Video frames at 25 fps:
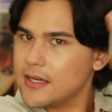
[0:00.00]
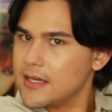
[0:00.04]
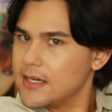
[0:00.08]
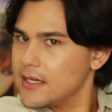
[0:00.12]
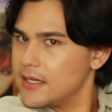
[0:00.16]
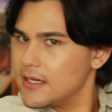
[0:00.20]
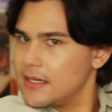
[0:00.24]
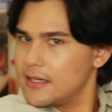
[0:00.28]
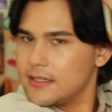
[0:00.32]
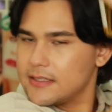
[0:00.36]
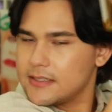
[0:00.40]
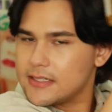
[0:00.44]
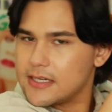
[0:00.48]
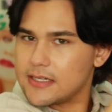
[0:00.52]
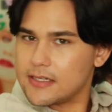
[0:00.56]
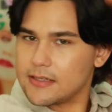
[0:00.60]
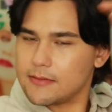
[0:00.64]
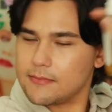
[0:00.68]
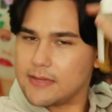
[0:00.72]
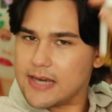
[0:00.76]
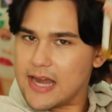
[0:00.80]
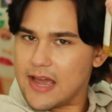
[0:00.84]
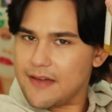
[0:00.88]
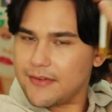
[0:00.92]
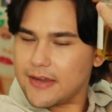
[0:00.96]
I tend
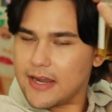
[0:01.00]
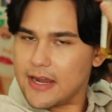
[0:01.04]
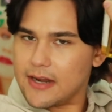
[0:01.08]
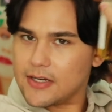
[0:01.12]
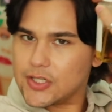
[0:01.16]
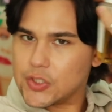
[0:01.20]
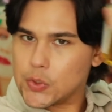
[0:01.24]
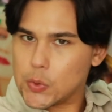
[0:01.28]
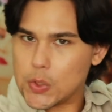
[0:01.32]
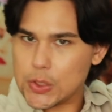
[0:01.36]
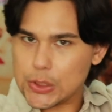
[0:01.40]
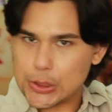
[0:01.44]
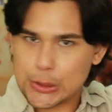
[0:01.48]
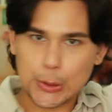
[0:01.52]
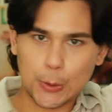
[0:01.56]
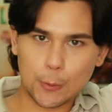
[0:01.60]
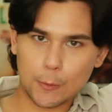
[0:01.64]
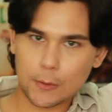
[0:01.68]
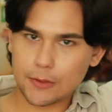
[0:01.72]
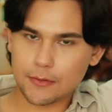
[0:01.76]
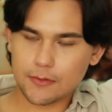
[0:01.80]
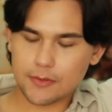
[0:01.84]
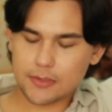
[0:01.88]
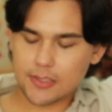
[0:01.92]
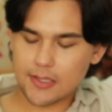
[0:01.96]
to navigate it towards the
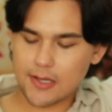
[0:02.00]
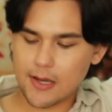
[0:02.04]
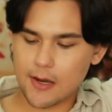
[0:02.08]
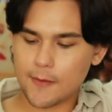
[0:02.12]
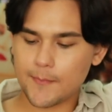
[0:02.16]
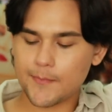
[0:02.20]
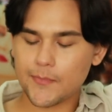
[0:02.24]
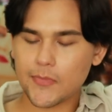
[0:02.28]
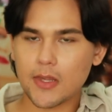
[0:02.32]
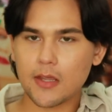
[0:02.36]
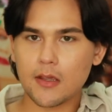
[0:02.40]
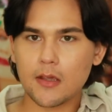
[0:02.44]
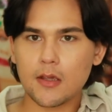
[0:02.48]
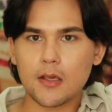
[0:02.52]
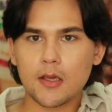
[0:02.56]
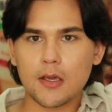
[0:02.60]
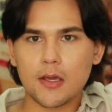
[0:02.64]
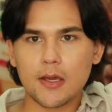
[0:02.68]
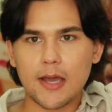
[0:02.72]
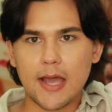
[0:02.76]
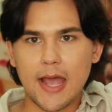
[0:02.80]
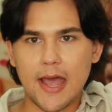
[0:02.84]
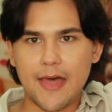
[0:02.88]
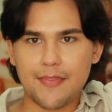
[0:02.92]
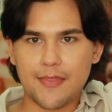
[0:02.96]
roots though
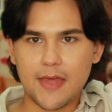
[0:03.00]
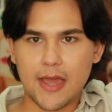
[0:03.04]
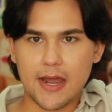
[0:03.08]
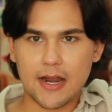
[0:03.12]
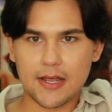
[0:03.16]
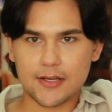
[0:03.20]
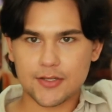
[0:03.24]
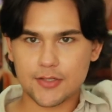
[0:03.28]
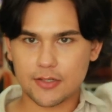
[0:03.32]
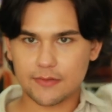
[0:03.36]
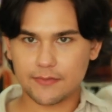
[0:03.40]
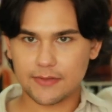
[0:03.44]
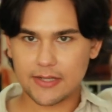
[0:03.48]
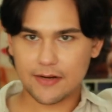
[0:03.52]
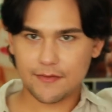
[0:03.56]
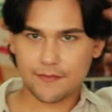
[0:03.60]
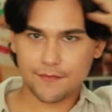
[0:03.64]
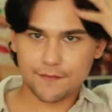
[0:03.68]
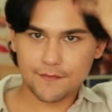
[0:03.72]
and then I sort of let it